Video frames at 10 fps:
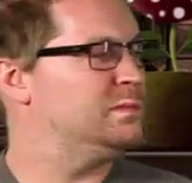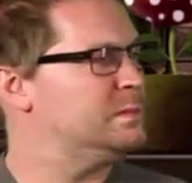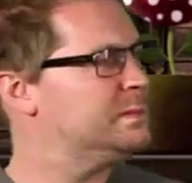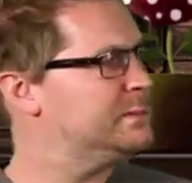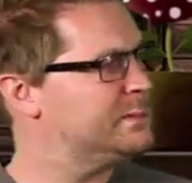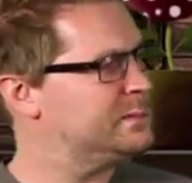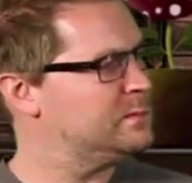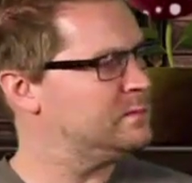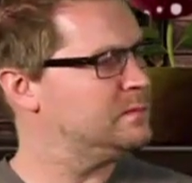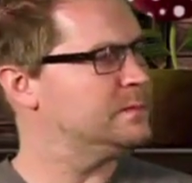
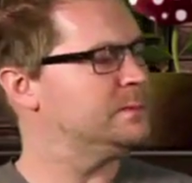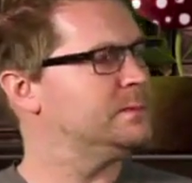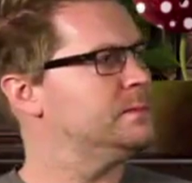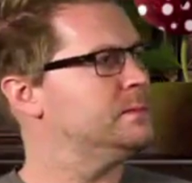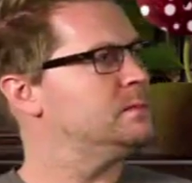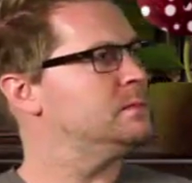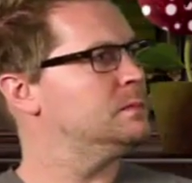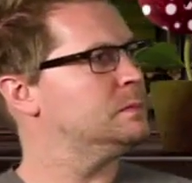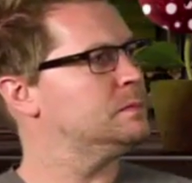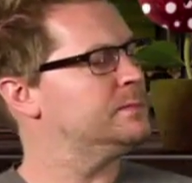
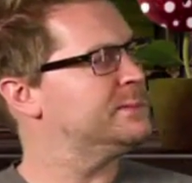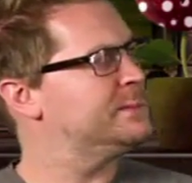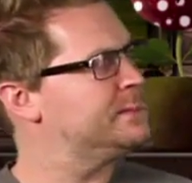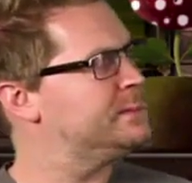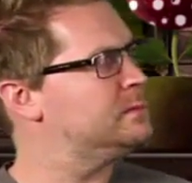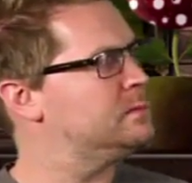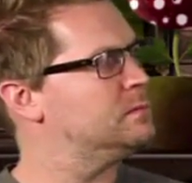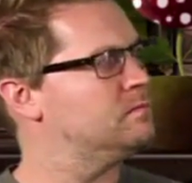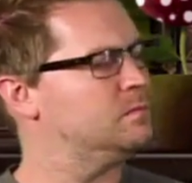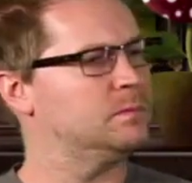
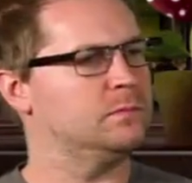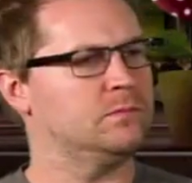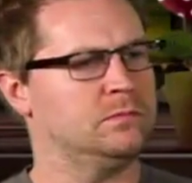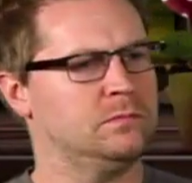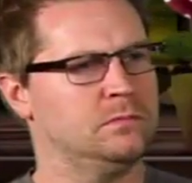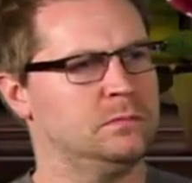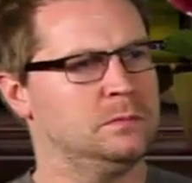No words are spoken by the person on screen.